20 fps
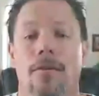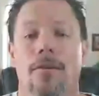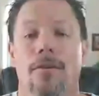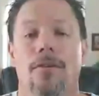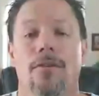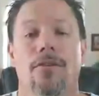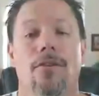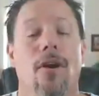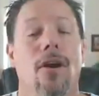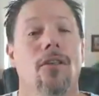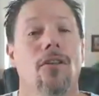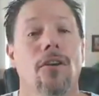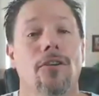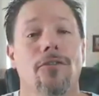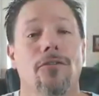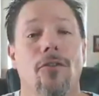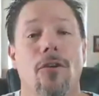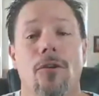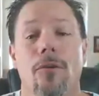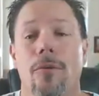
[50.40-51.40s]
So I look
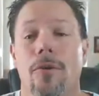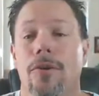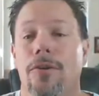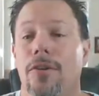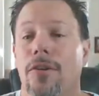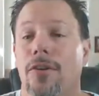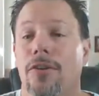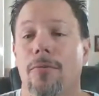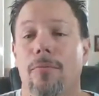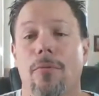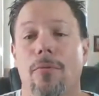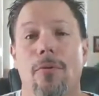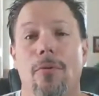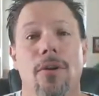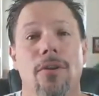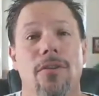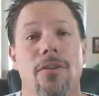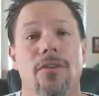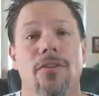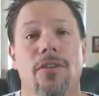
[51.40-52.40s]
forward to
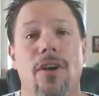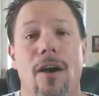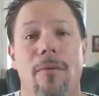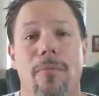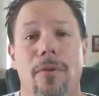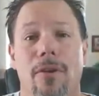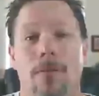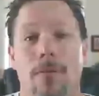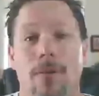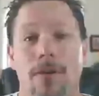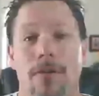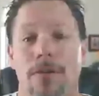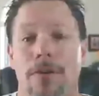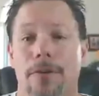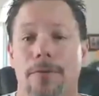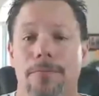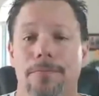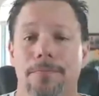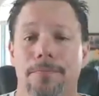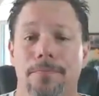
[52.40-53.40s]
exploring this topic with you.